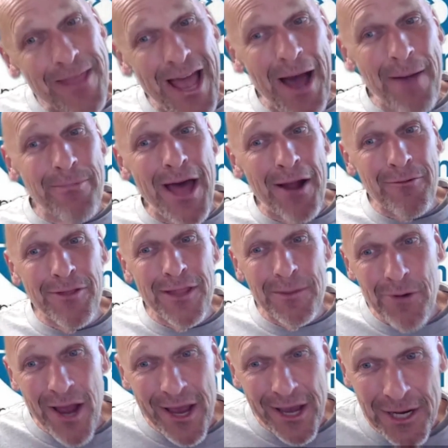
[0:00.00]
I'm not really
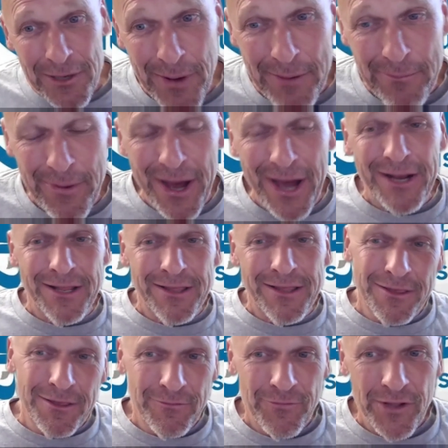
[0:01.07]
bragging about mine. It's
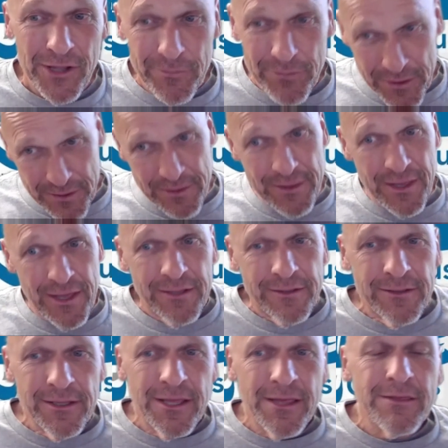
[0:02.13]
just Philip's is
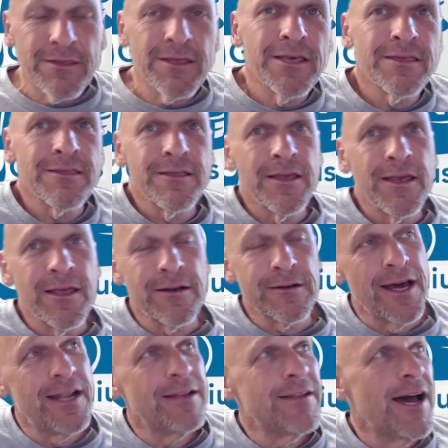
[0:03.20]

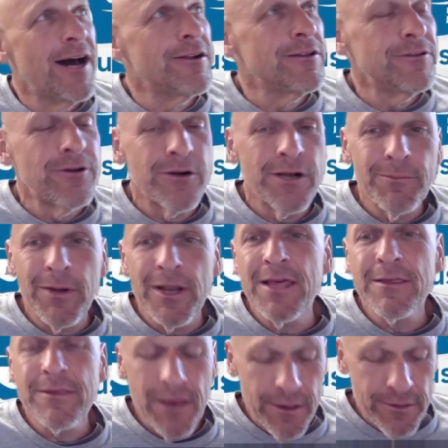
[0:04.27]
kind of down and dirty, but he
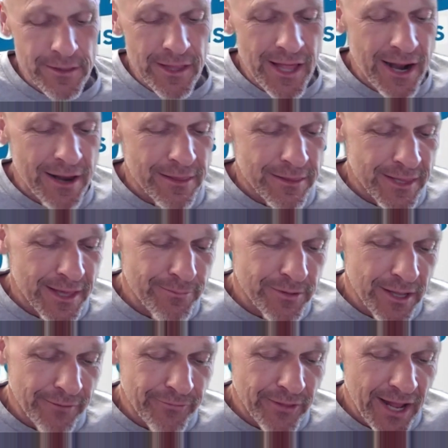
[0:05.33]
sells a lot of the same
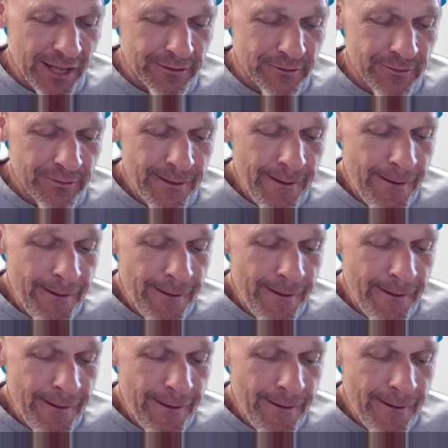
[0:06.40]
stuff that I do.